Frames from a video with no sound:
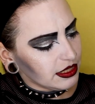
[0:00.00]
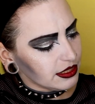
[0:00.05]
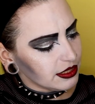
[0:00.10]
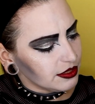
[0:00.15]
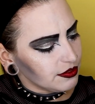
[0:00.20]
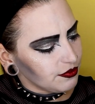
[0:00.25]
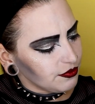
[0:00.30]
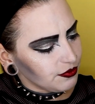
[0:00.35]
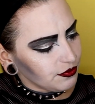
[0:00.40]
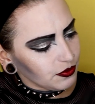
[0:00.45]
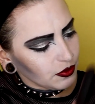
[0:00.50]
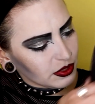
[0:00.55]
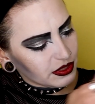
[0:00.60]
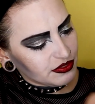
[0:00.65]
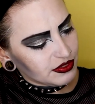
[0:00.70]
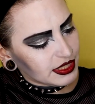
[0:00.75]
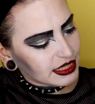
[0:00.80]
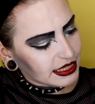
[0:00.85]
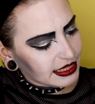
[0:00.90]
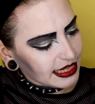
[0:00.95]
is full
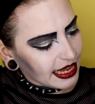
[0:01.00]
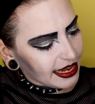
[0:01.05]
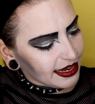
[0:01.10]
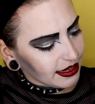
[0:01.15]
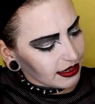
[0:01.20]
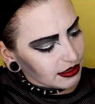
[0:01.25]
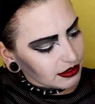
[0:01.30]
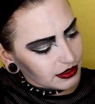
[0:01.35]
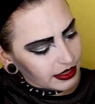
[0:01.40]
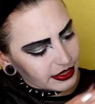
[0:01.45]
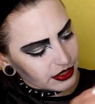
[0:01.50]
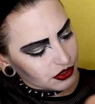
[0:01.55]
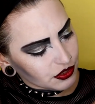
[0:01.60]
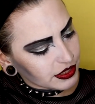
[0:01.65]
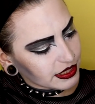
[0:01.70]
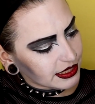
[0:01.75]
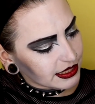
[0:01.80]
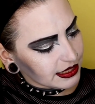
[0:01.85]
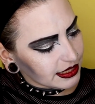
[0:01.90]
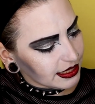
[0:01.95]
of static
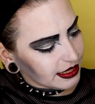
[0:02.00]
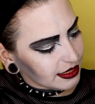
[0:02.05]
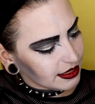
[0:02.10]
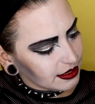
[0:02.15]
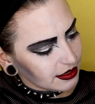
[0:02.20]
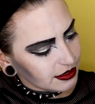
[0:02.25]
electricity.